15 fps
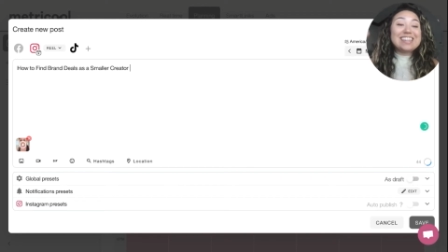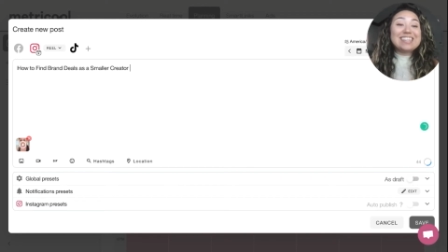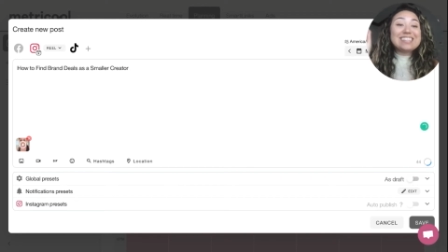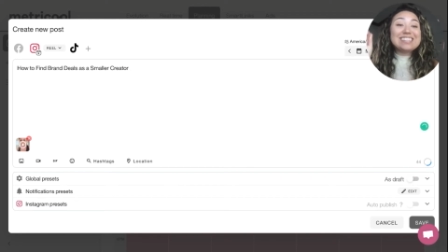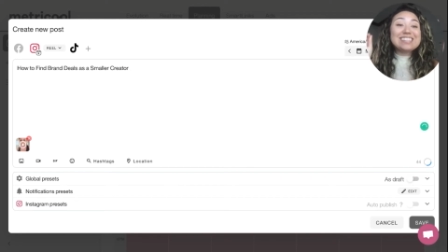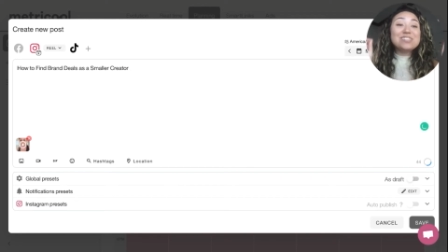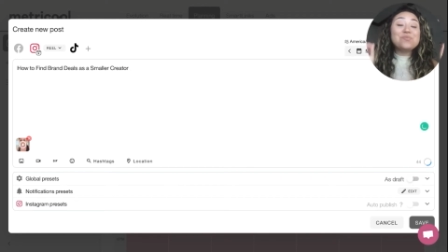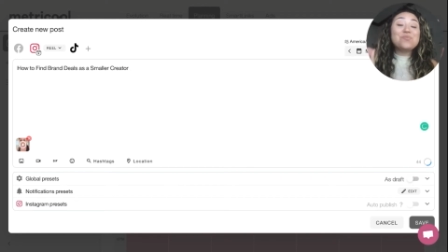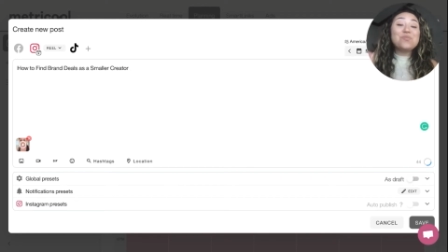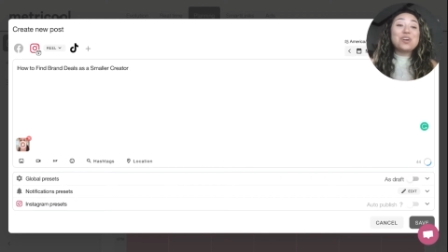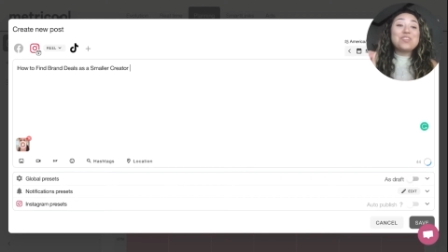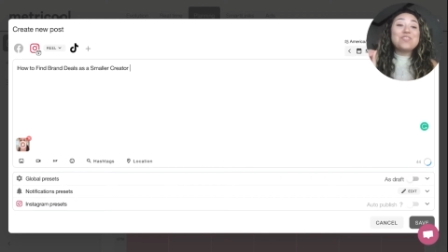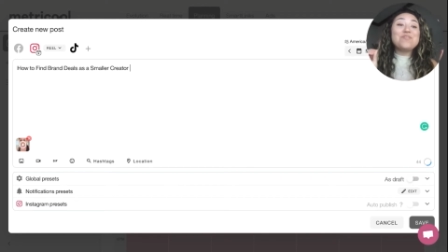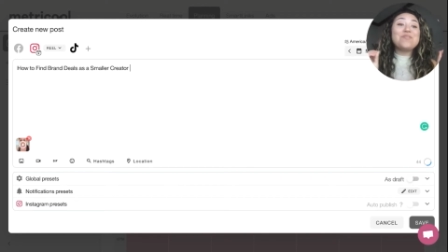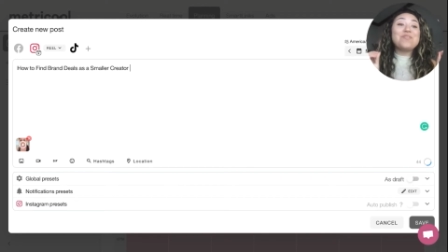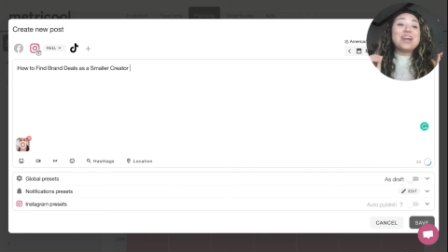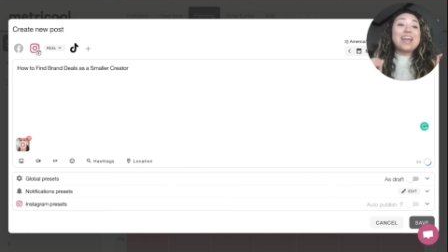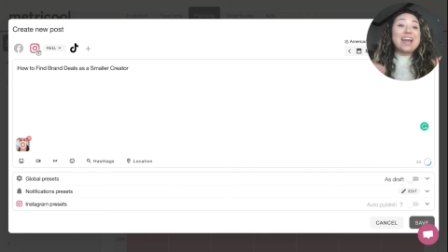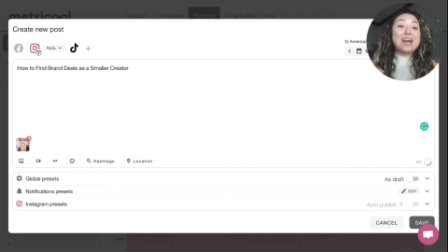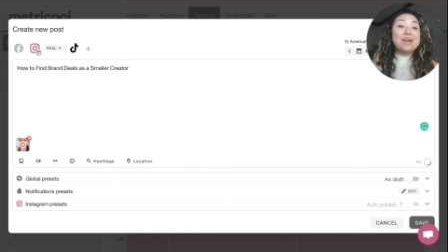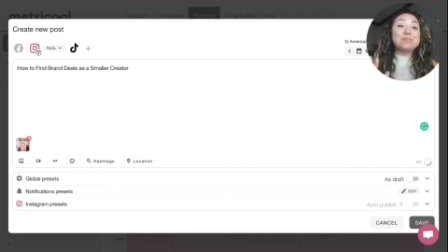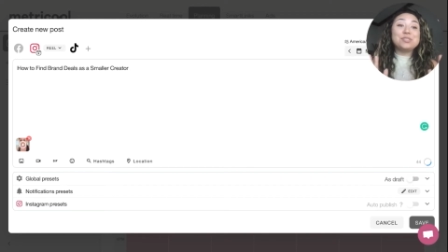this is one of
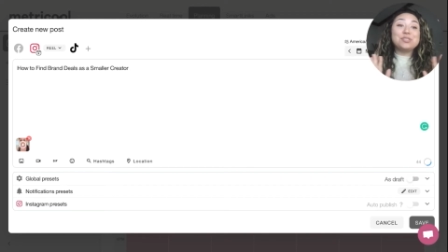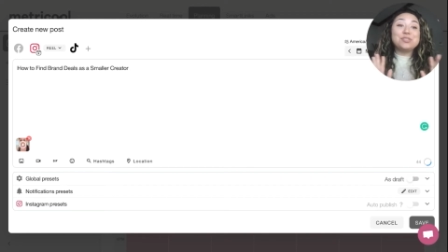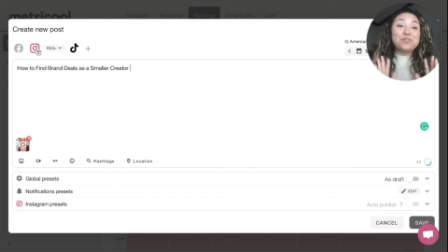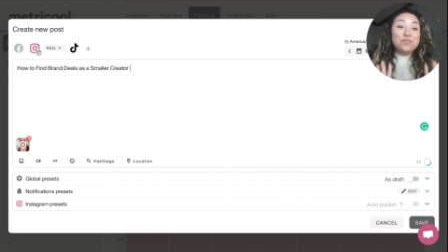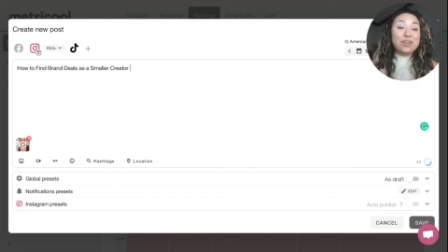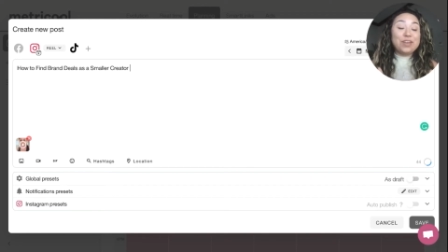my absolute